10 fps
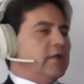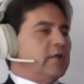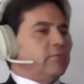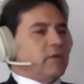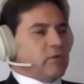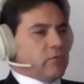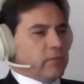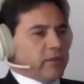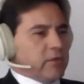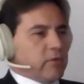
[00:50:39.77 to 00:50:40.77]
It can be
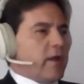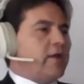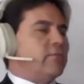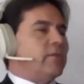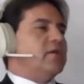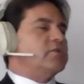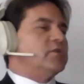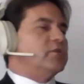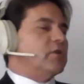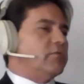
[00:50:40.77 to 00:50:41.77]
completely
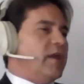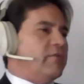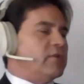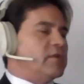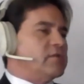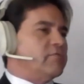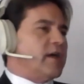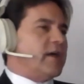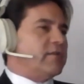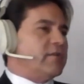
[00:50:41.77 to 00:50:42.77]
randomized, and you've got evidence of
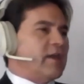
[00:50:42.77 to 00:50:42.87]
that